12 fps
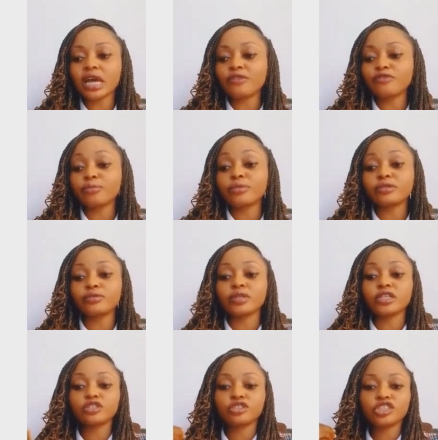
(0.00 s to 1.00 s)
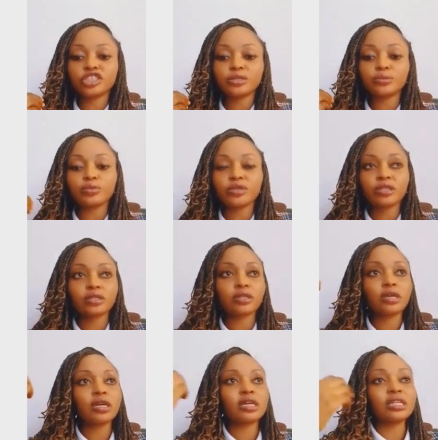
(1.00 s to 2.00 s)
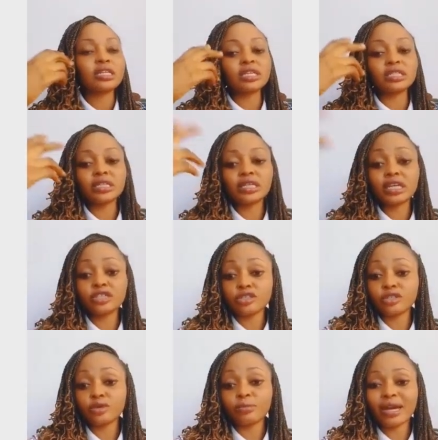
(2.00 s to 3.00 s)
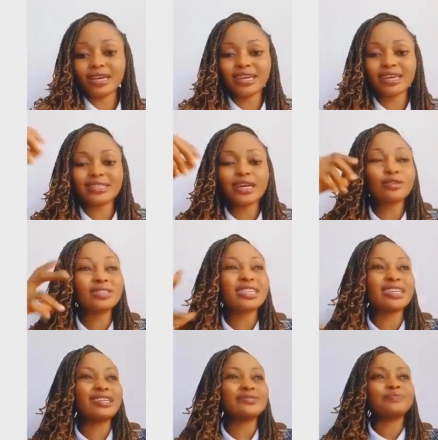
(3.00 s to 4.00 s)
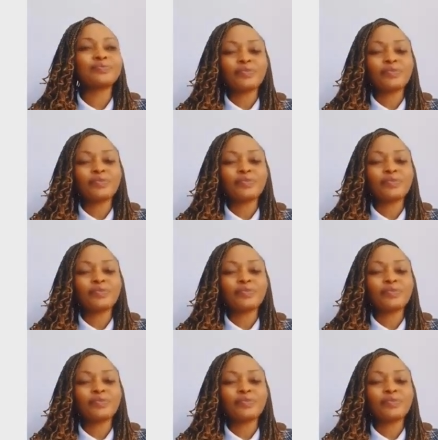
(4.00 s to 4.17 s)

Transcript: Afrobeat relationship with the international market, how they